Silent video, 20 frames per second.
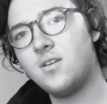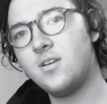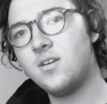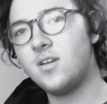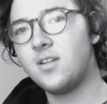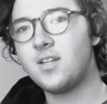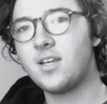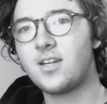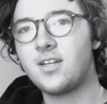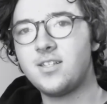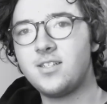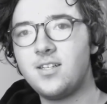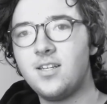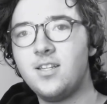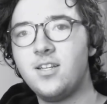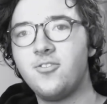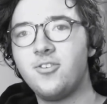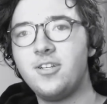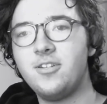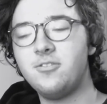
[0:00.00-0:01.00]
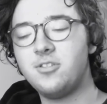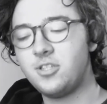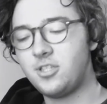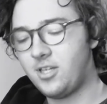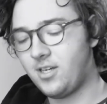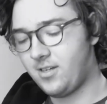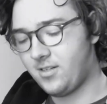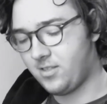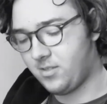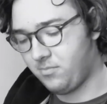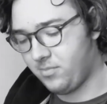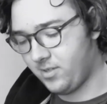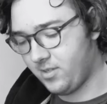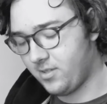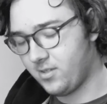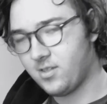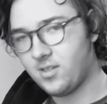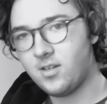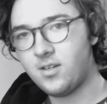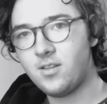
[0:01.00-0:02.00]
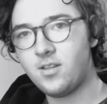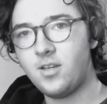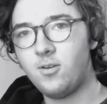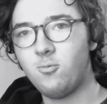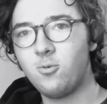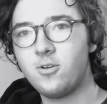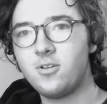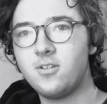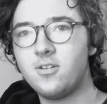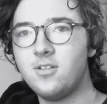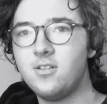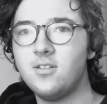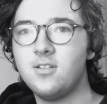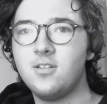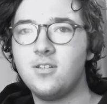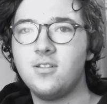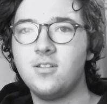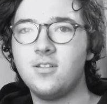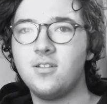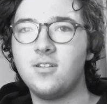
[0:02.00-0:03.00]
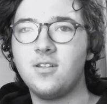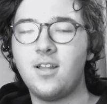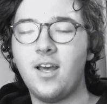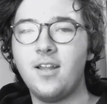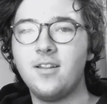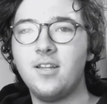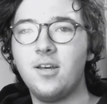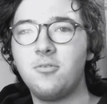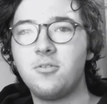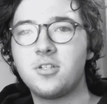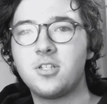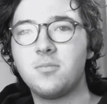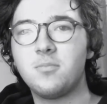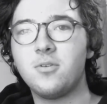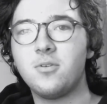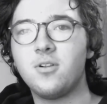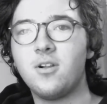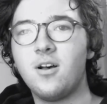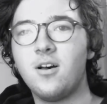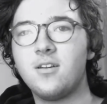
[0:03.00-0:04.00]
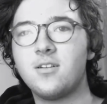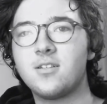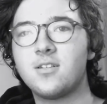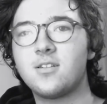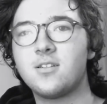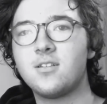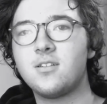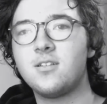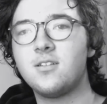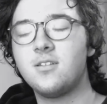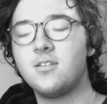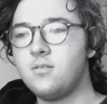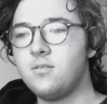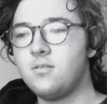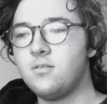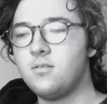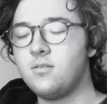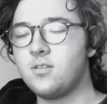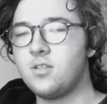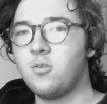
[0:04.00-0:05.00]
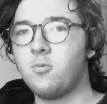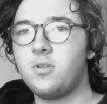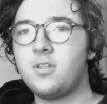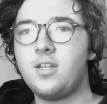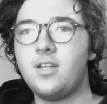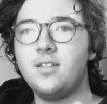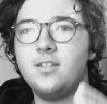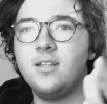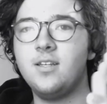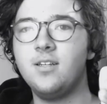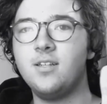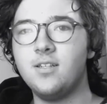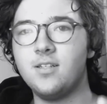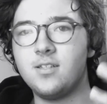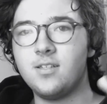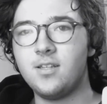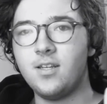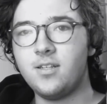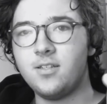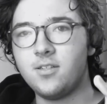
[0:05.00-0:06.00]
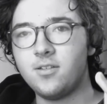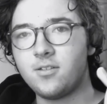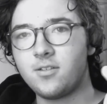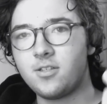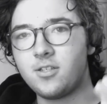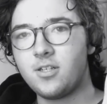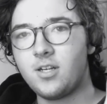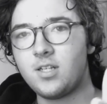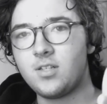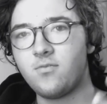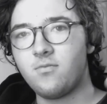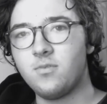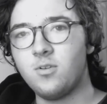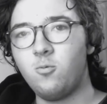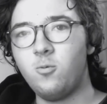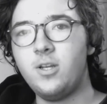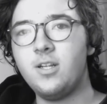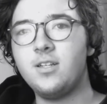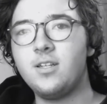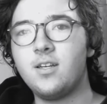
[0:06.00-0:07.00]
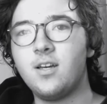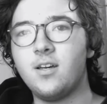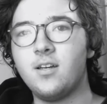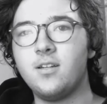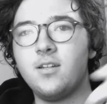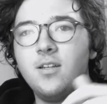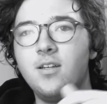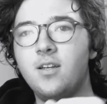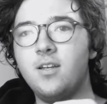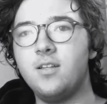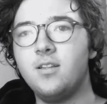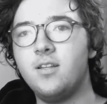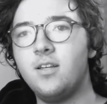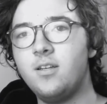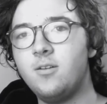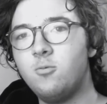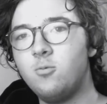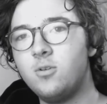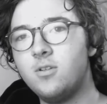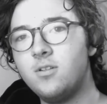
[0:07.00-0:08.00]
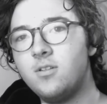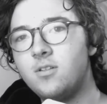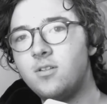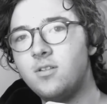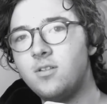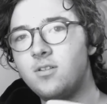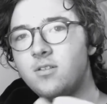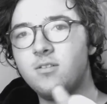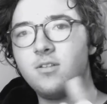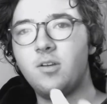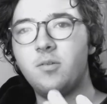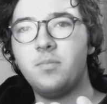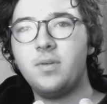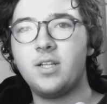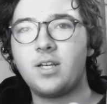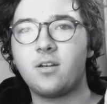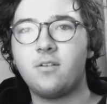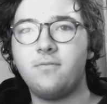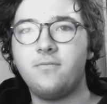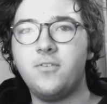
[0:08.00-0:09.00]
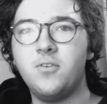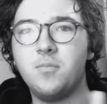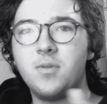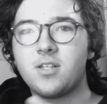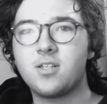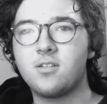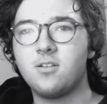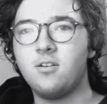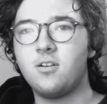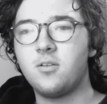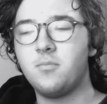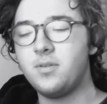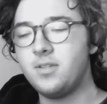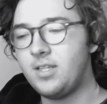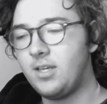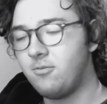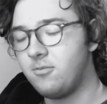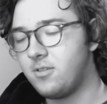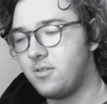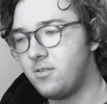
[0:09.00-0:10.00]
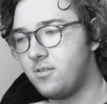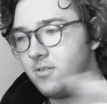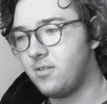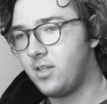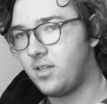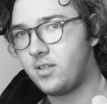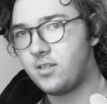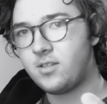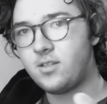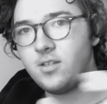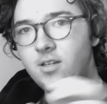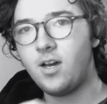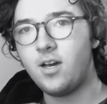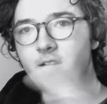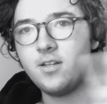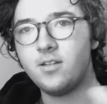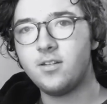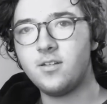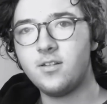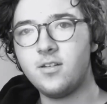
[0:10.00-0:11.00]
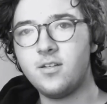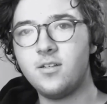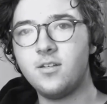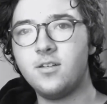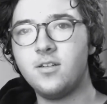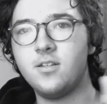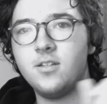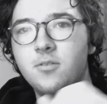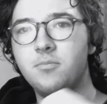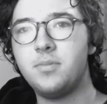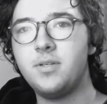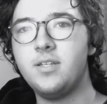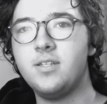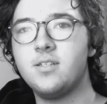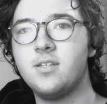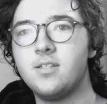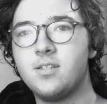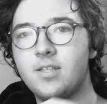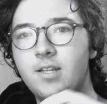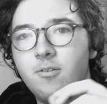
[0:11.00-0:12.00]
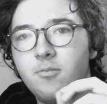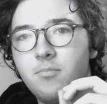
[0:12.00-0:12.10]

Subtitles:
Like I said, they reused shots, but they weren't that noticeable, honestly. So what they did is they took shots from the Whedon cut, and they'd be like a few minutes long, but they would like cut it into pieces, and they would